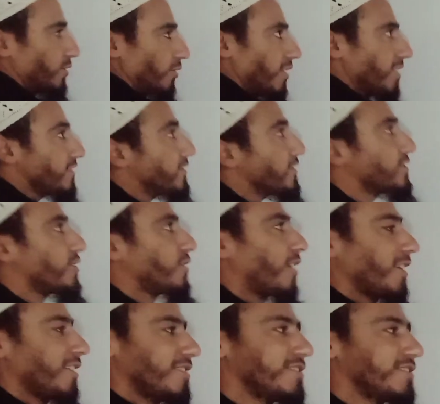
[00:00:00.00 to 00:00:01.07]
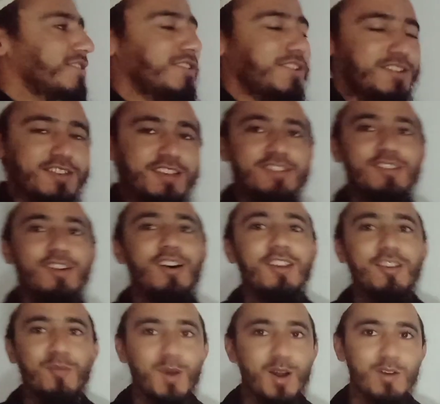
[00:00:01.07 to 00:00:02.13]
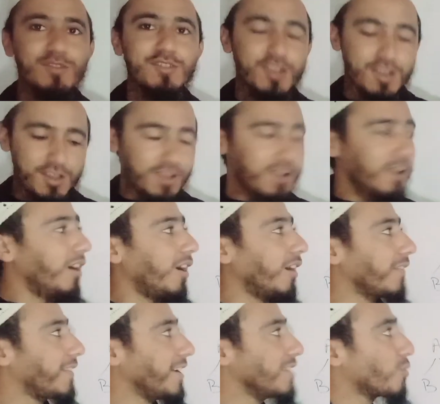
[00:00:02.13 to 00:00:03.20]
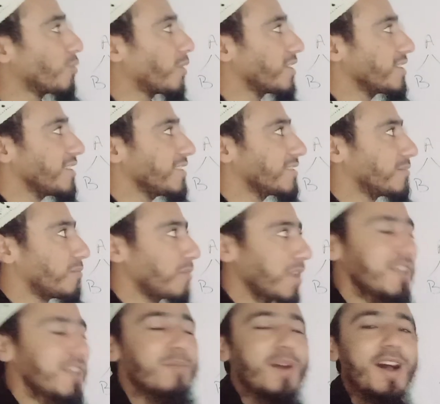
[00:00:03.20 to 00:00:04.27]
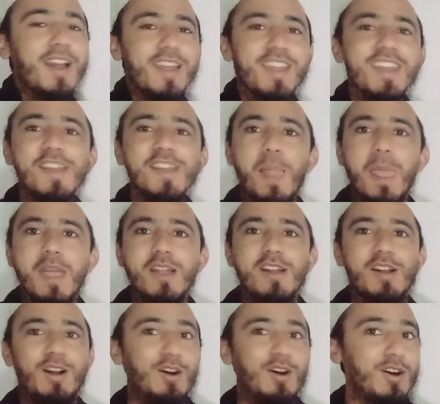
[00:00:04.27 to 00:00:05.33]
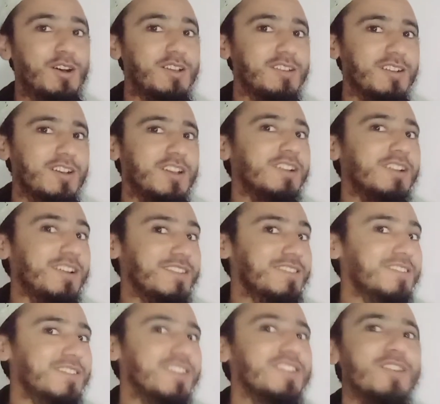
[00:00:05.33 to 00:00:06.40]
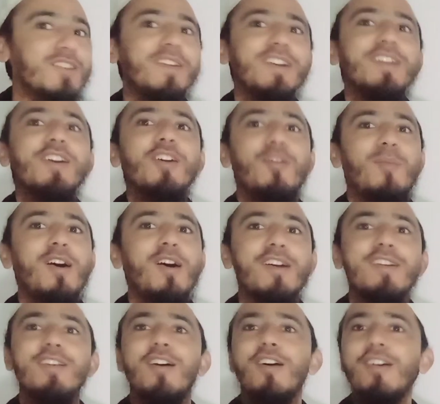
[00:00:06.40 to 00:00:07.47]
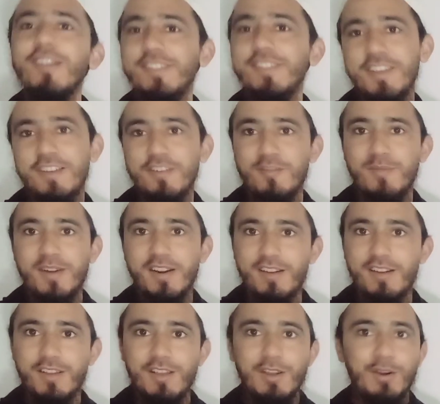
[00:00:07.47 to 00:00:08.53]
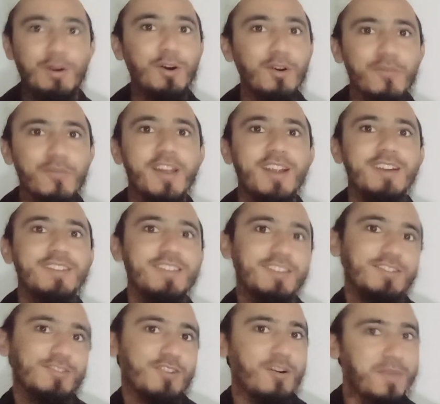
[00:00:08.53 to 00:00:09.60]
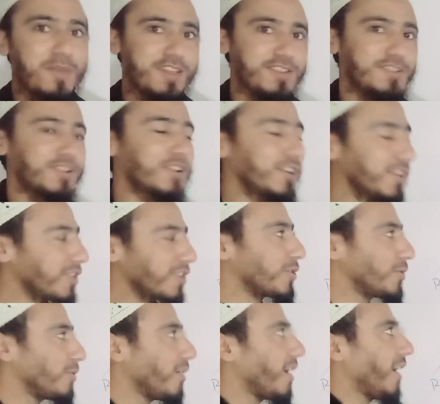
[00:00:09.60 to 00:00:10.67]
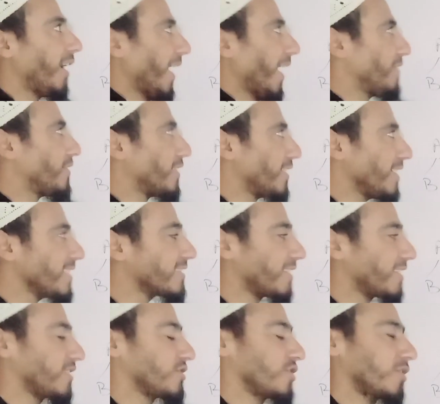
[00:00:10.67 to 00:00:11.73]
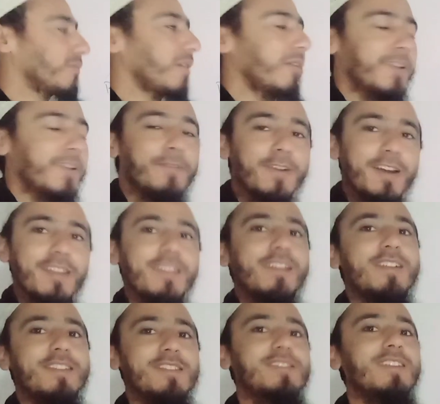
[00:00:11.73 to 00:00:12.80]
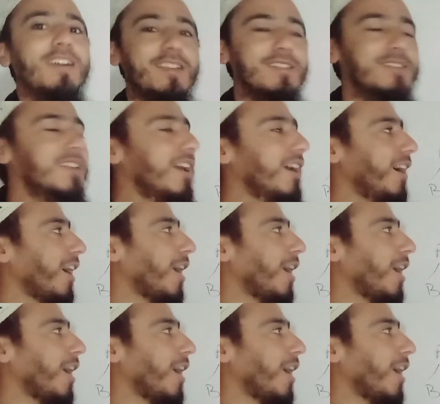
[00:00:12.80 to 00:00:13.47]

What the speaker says: So listeners and audience, this is all about that what is mean by constituent command or C command. Hope that this topic is clear to you, and the next lecture we will further discuss